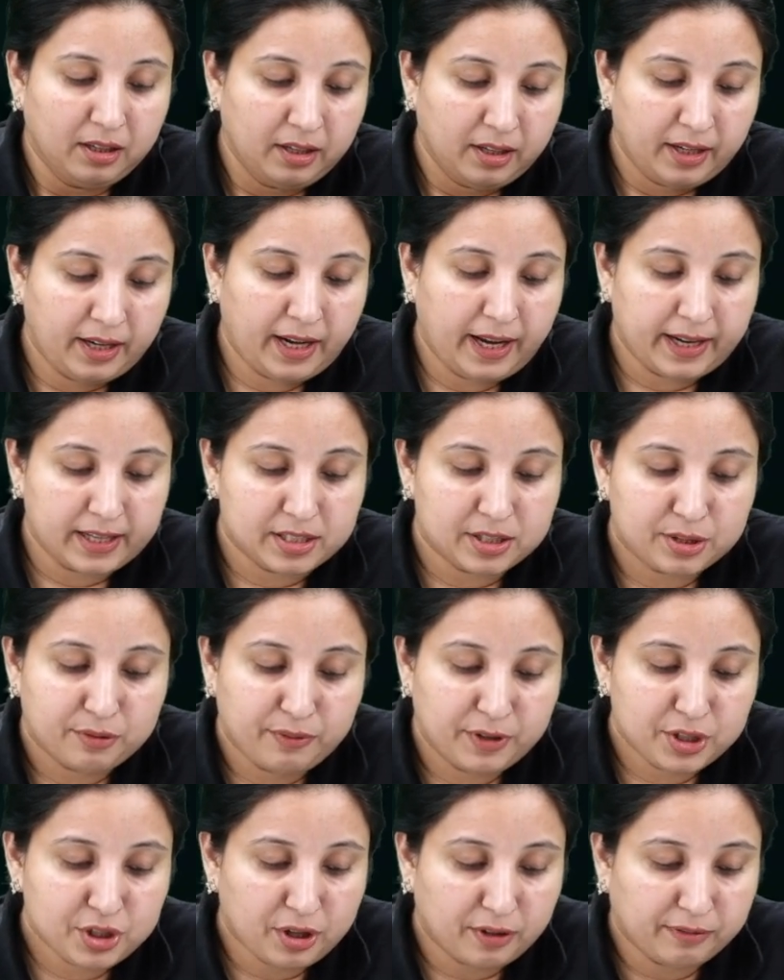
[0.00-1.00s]
Next,
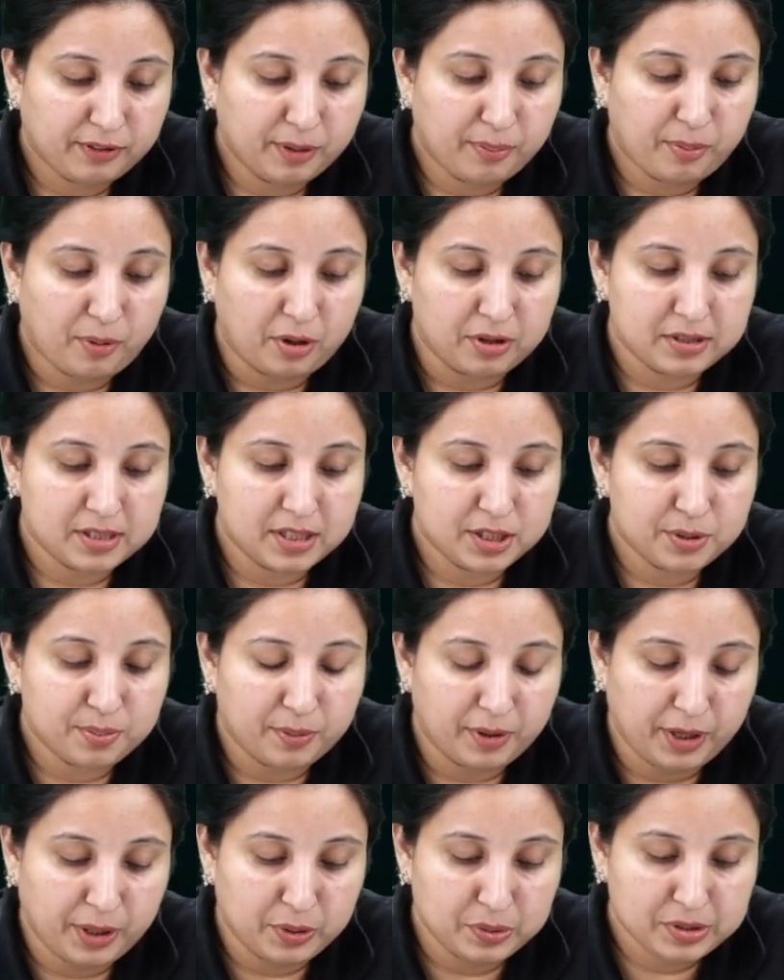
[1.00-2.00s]
which of the process
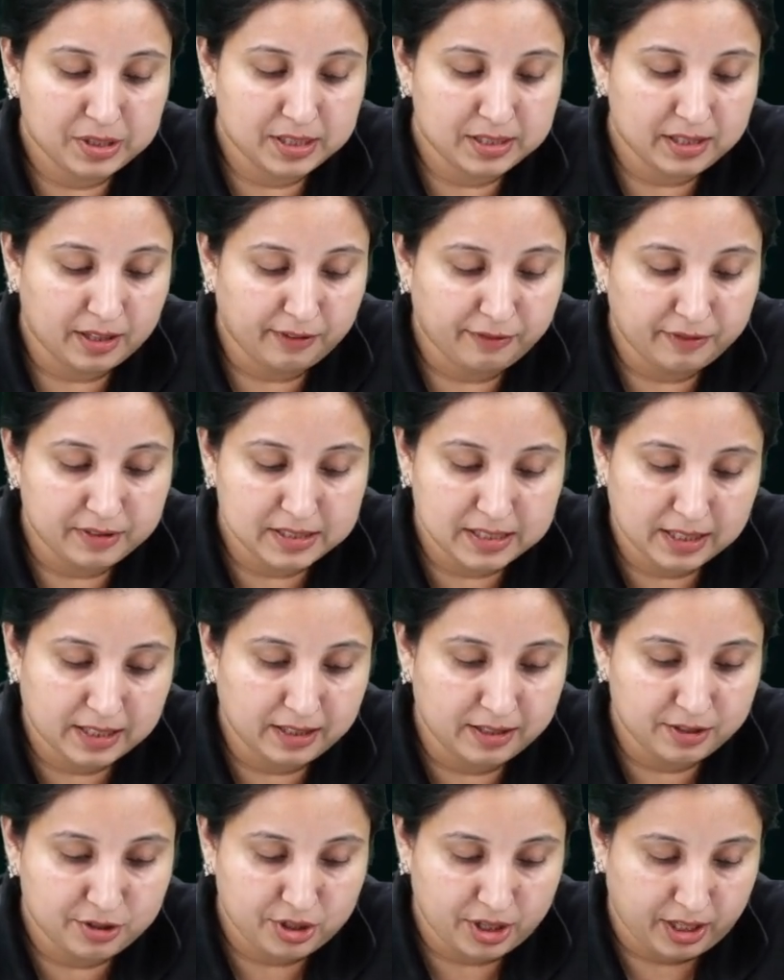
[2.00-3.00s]
produces a
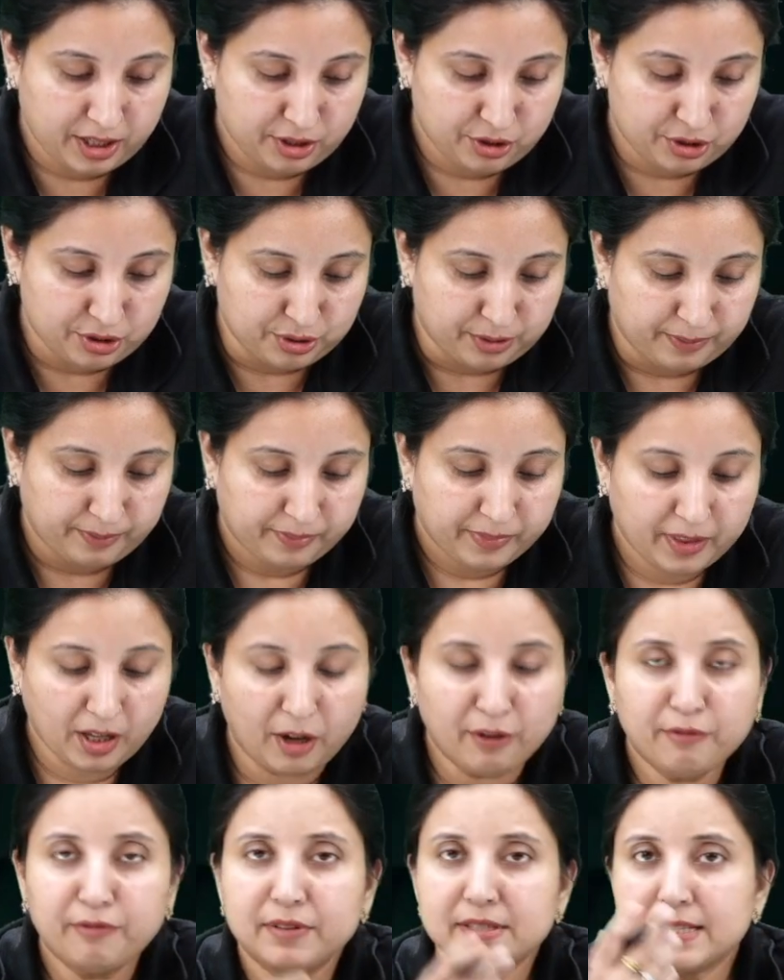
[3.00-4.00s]
physical change?
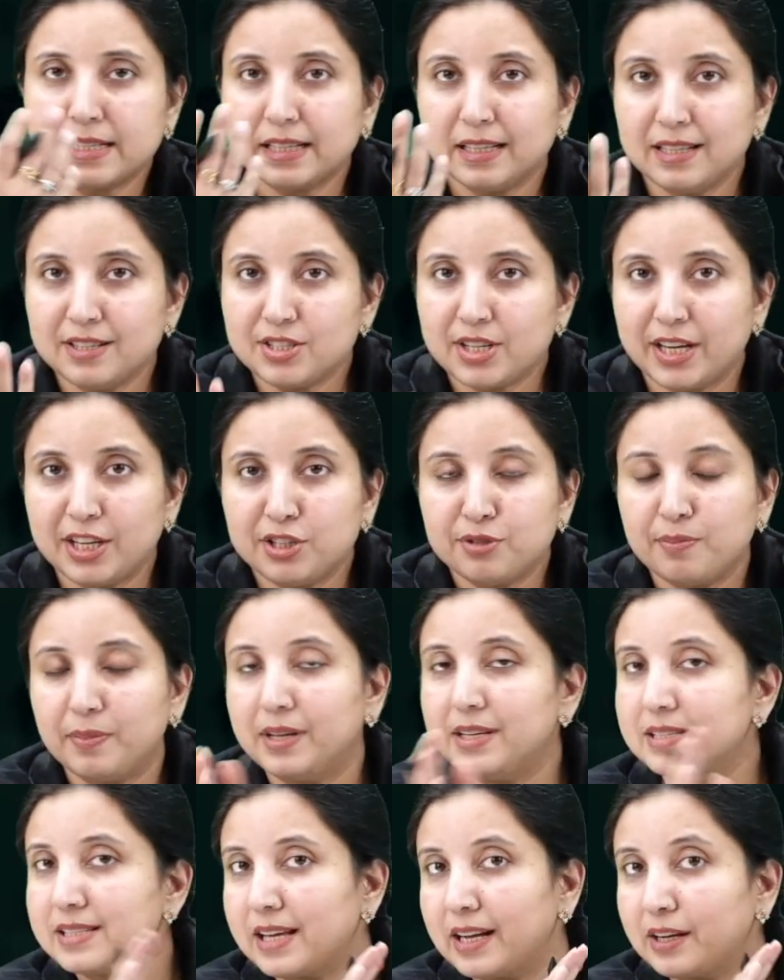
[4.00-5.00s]
Now physical change
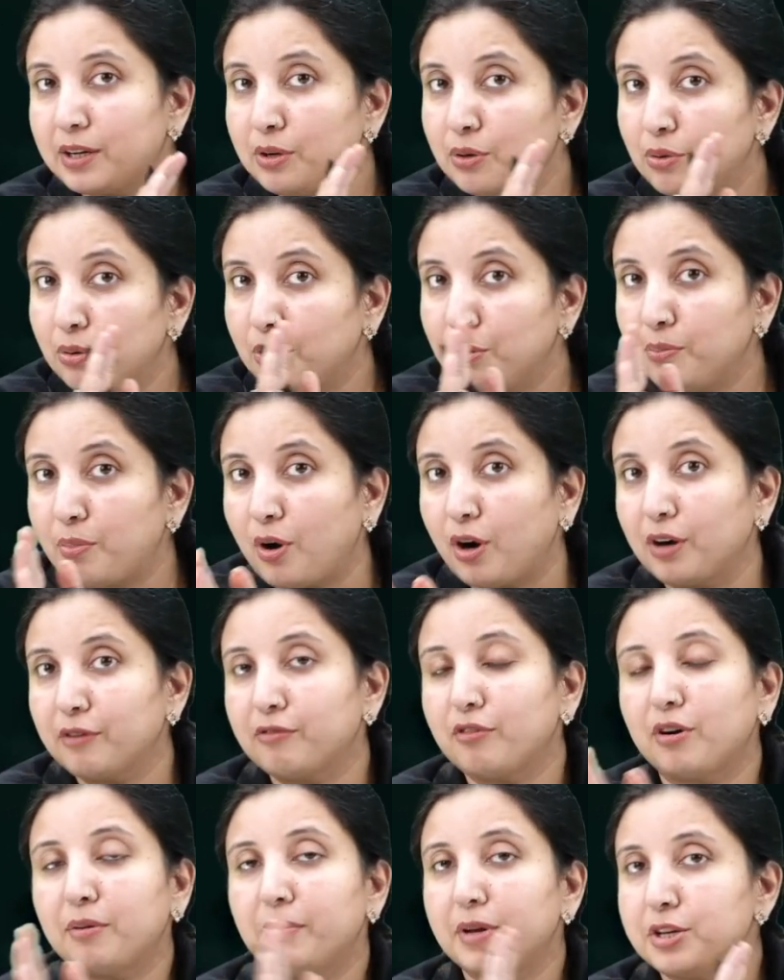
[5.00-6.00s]
means that no bond
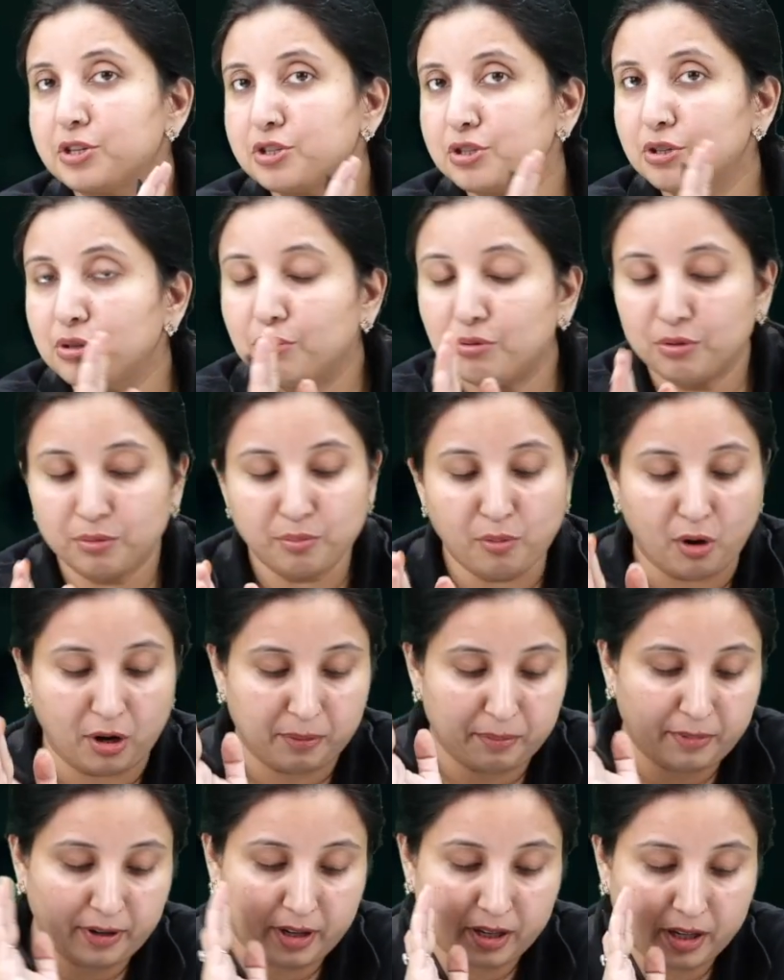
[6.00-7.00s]
formation, no
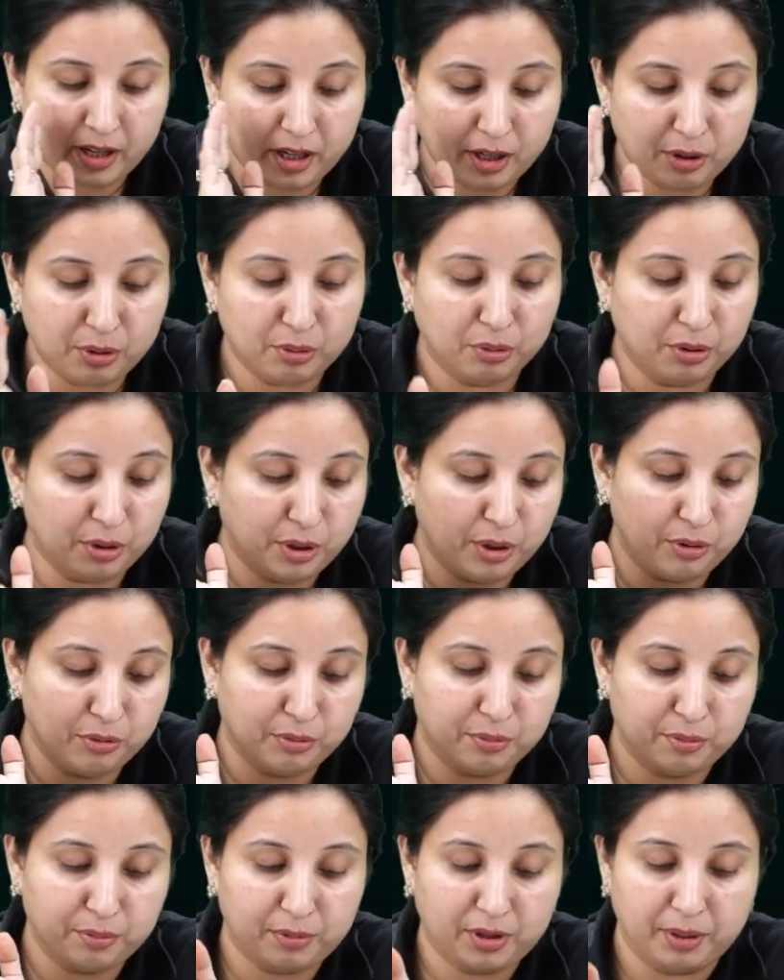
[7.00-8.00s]
bond breaking, no
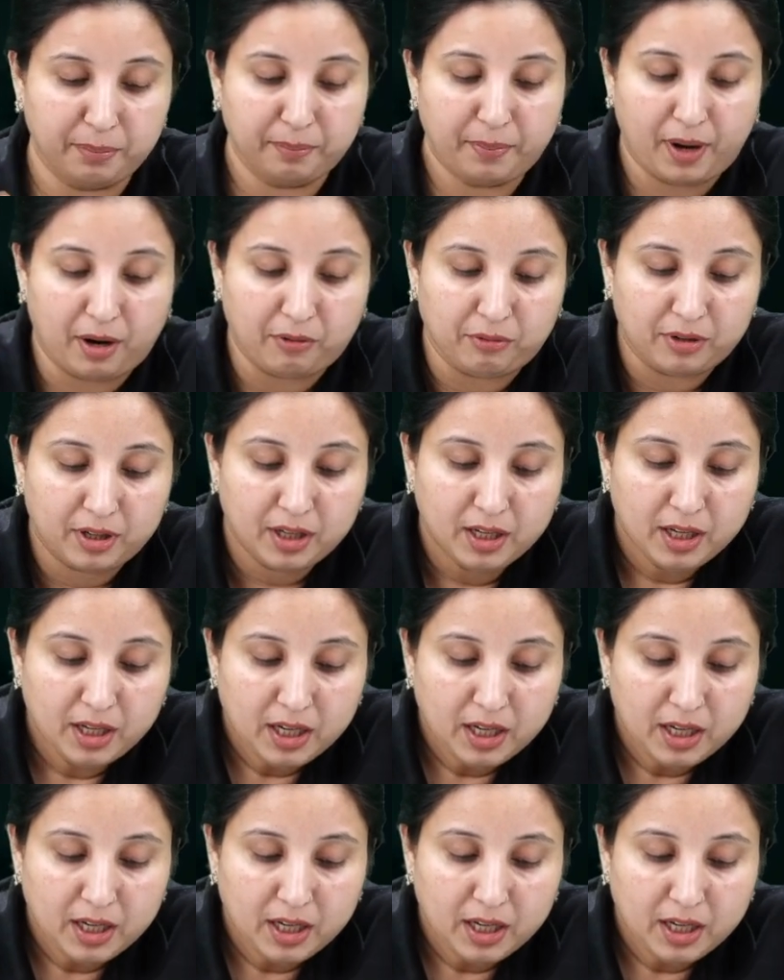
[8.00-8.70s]
new compound.